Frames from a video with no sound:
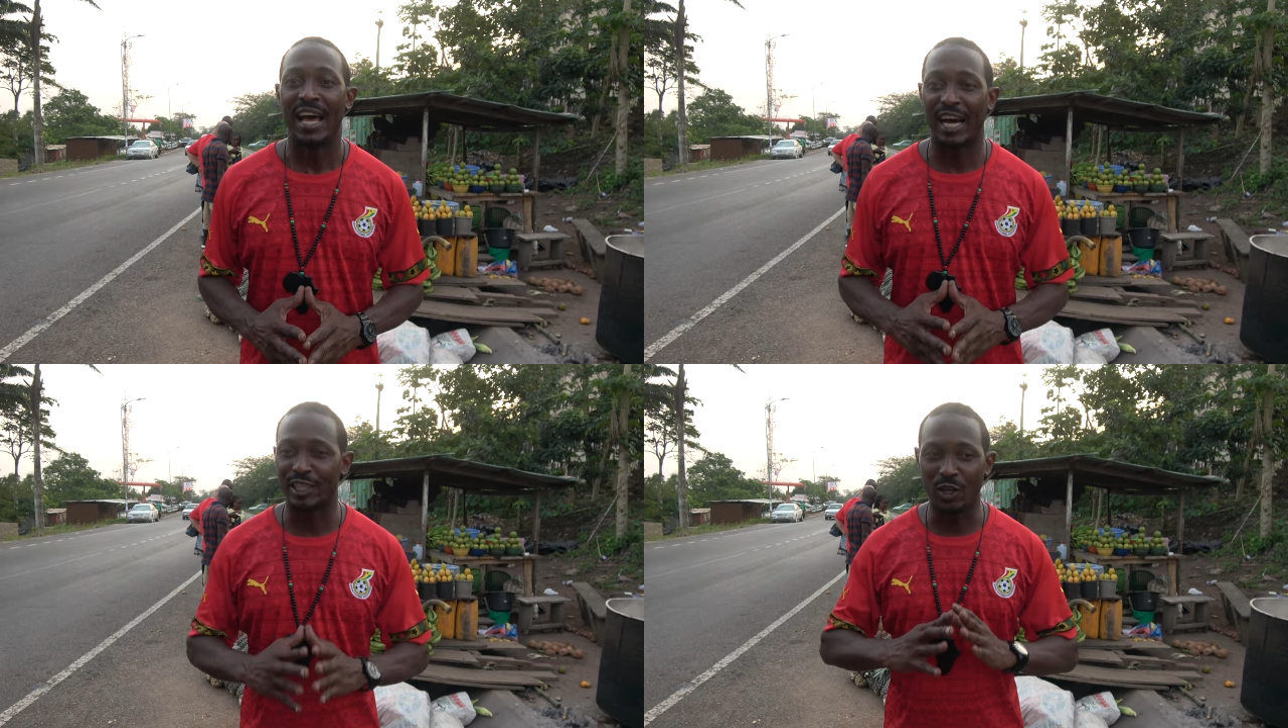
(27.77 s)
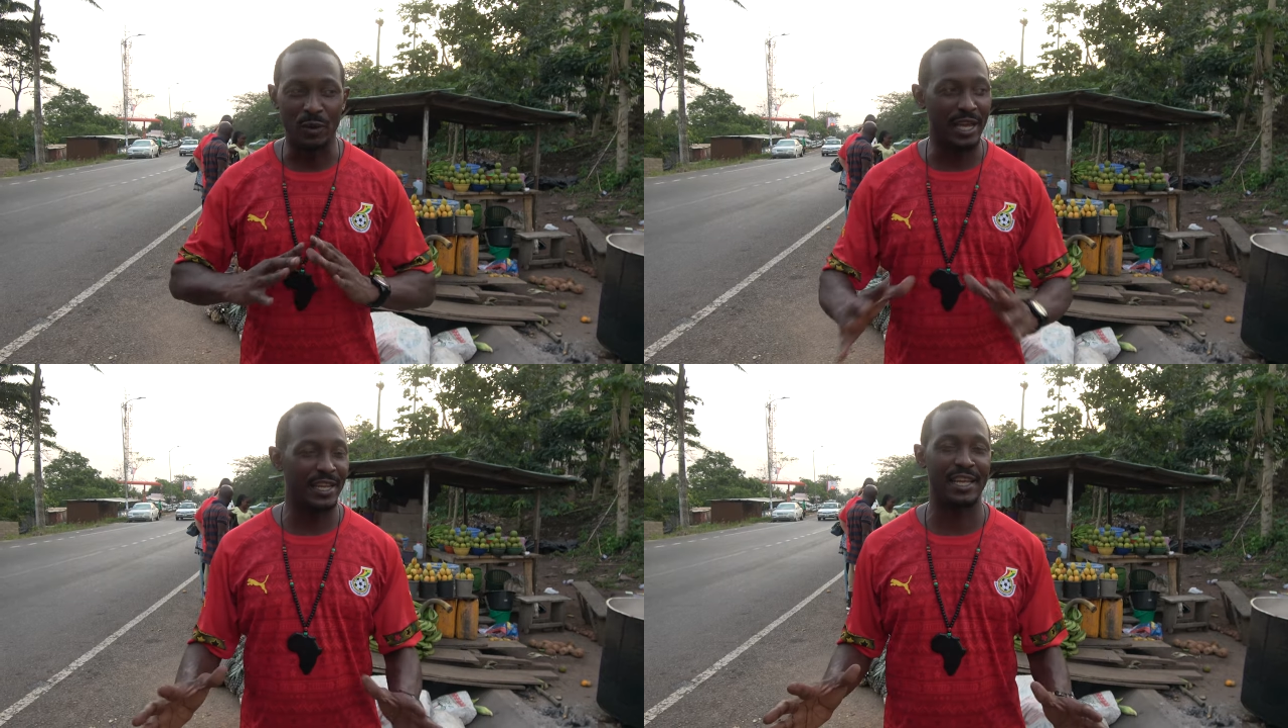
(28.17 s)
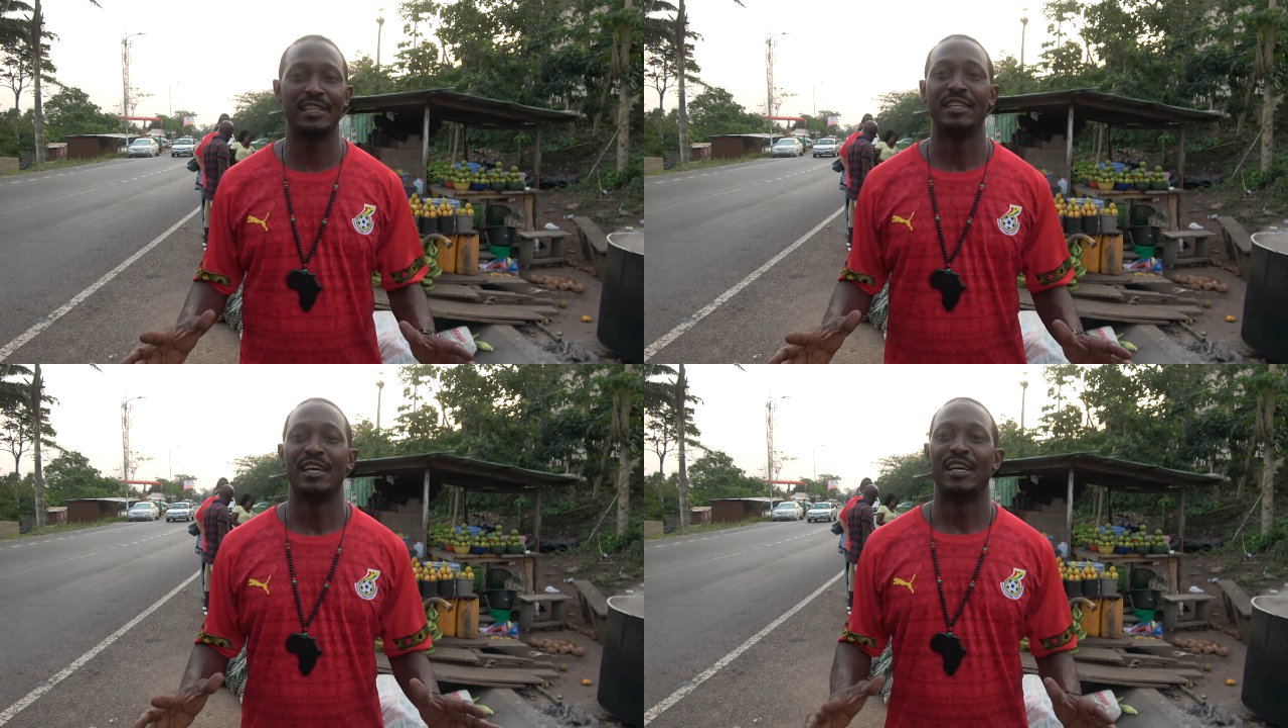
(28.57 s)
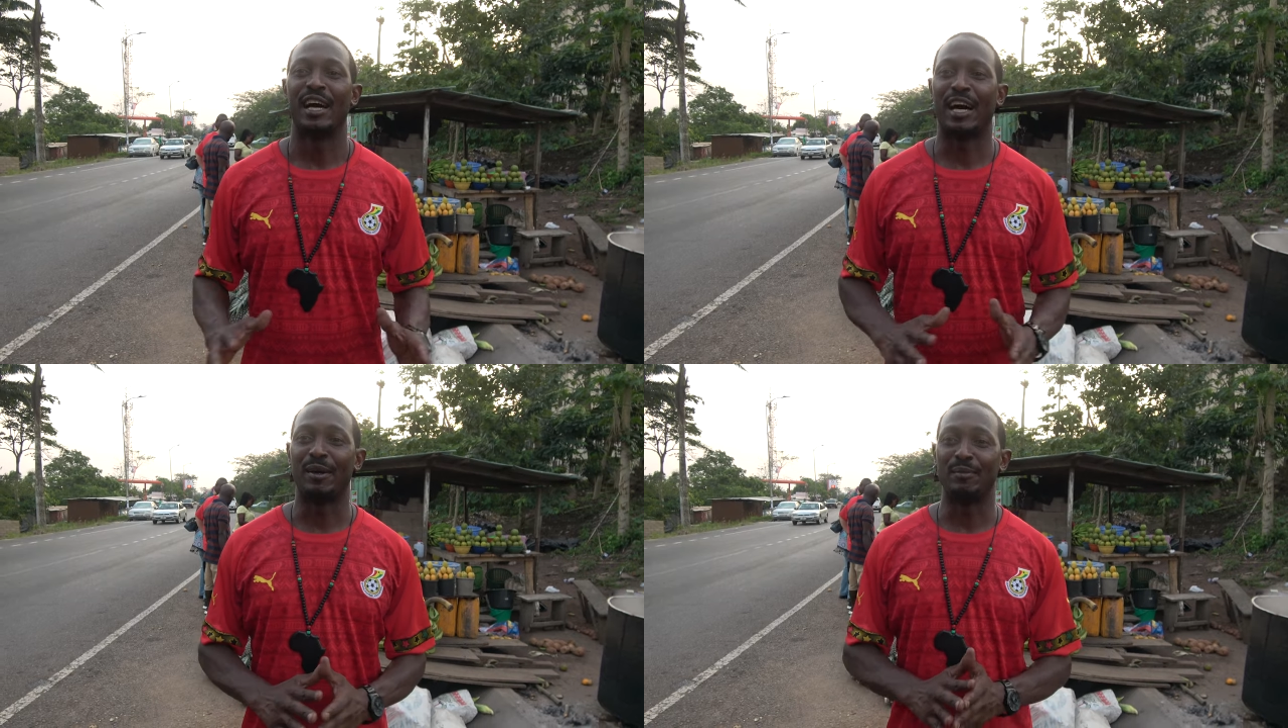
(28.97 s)
I donated
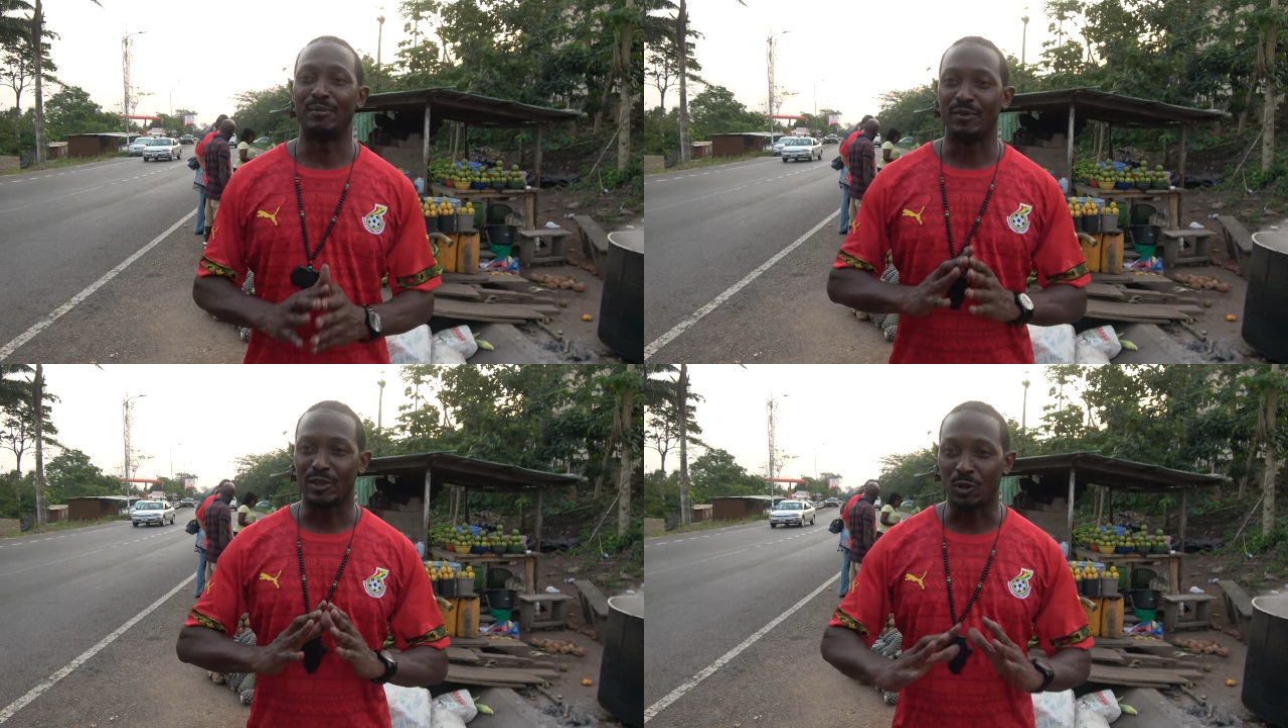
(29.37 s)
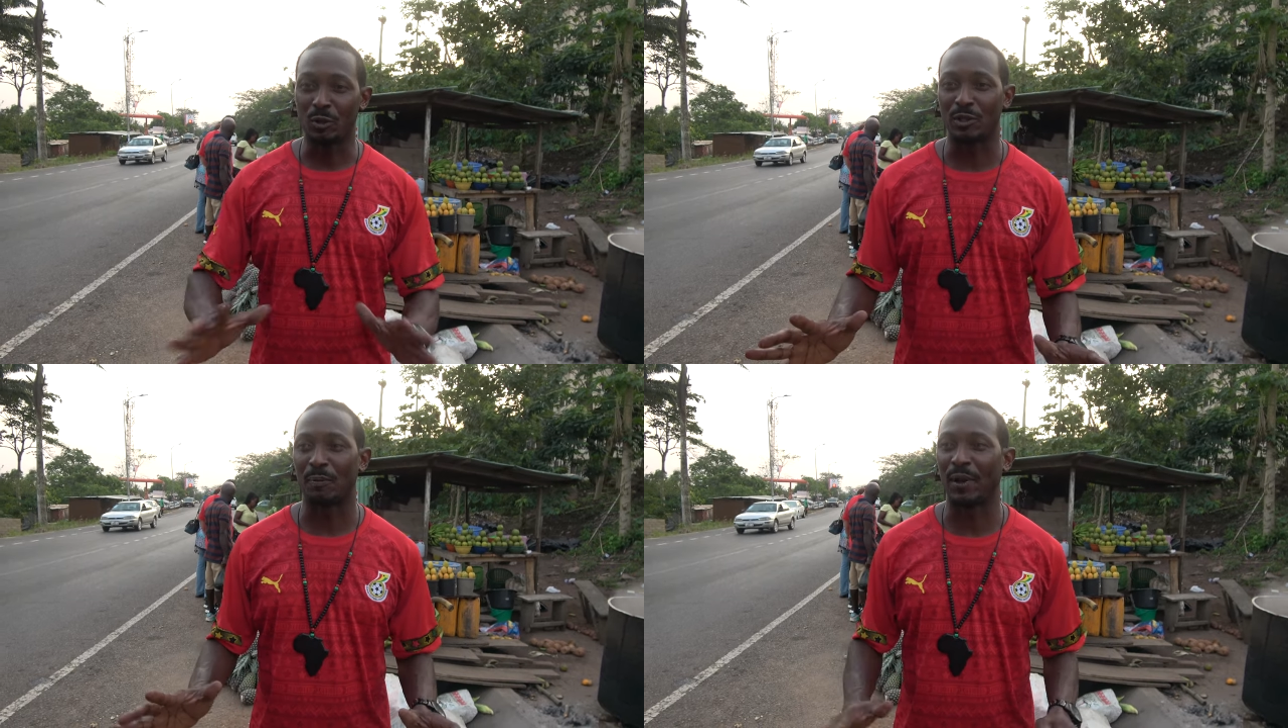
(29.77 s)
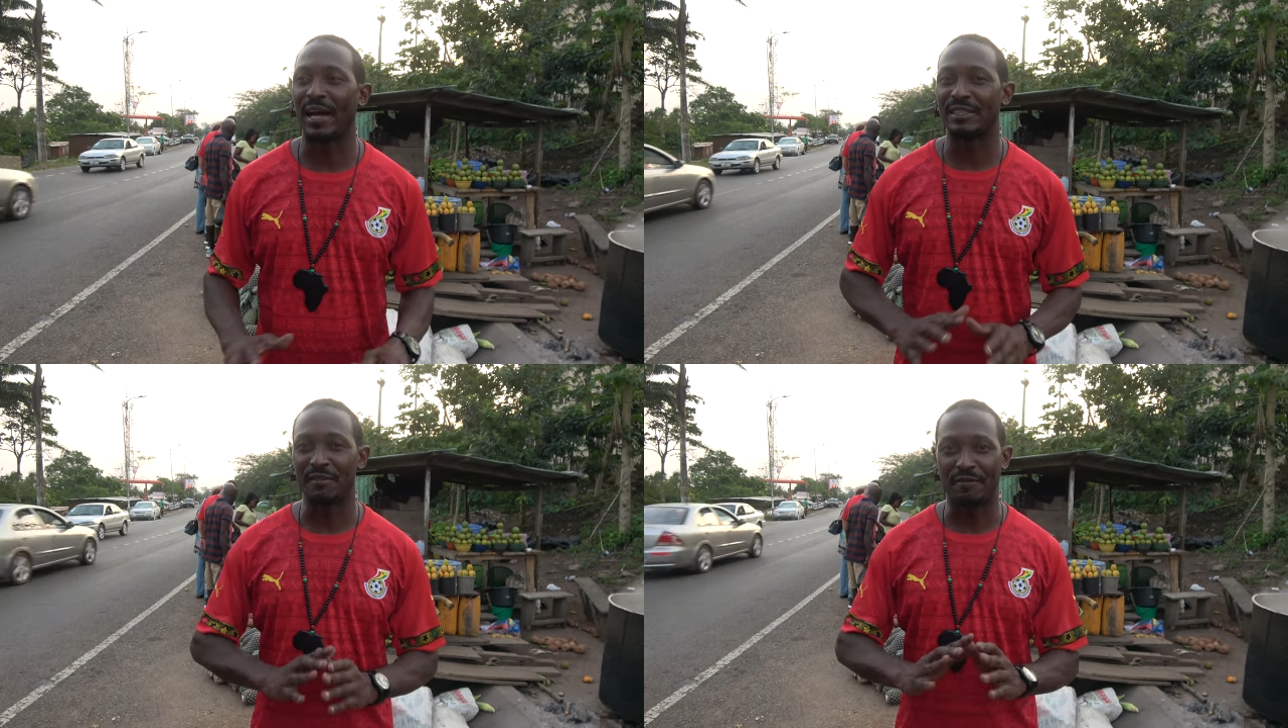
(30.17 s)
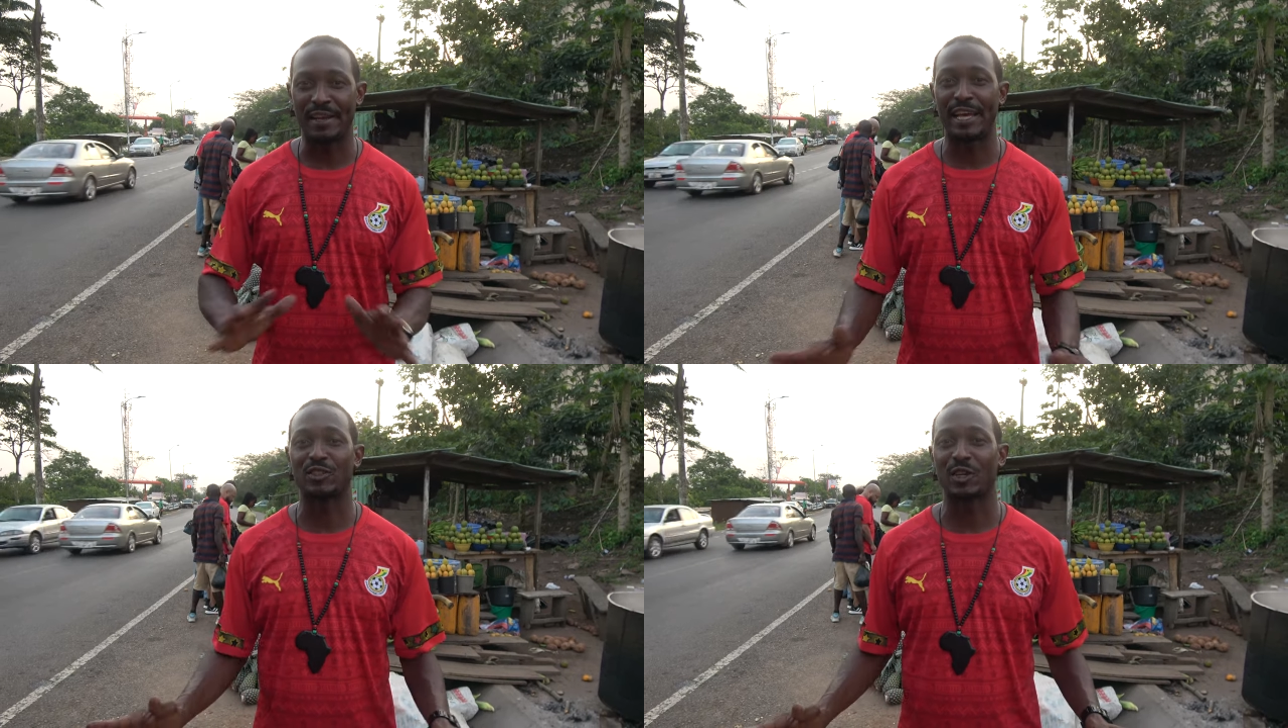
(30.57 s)
of school supplies and
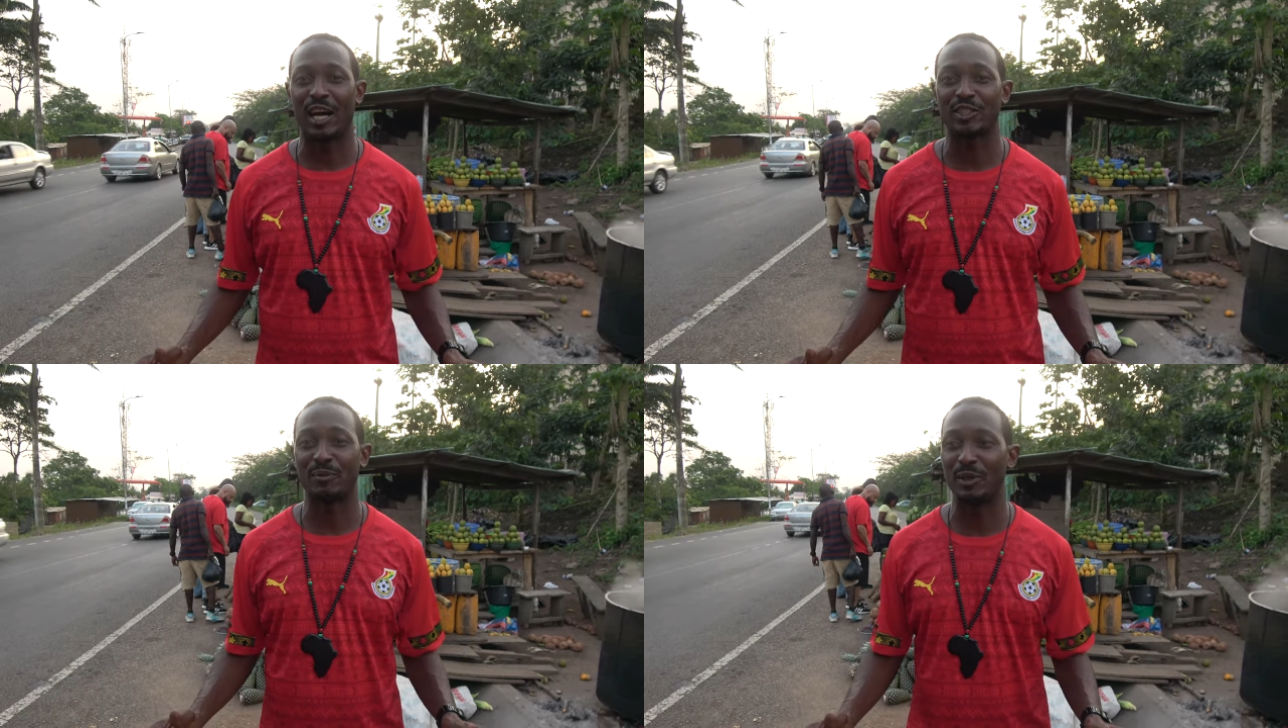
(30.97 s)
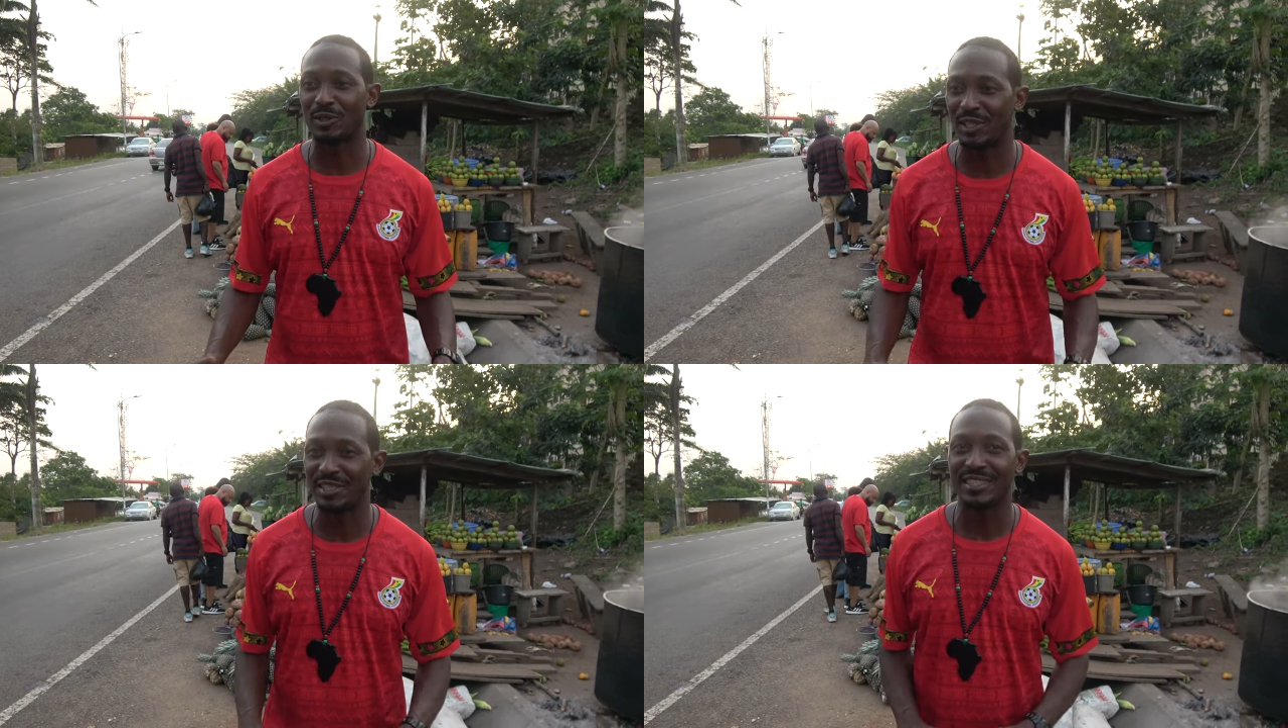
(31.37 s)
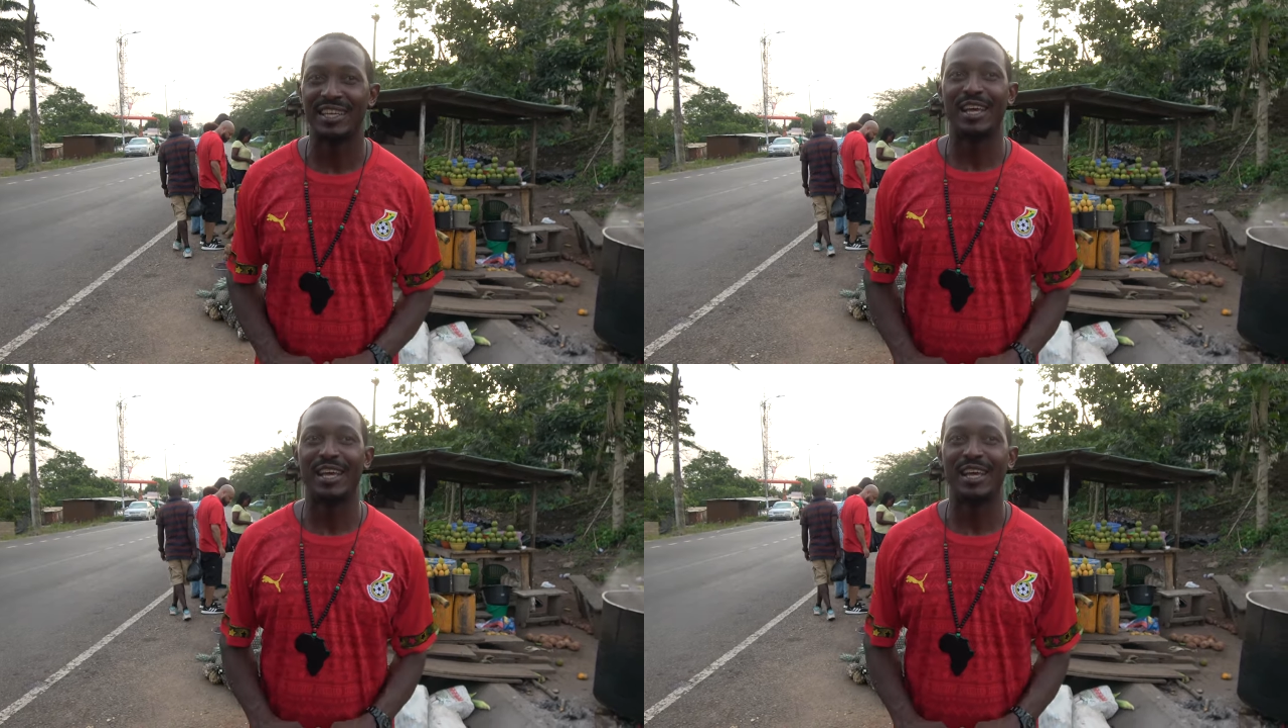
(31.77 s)
financial contributions,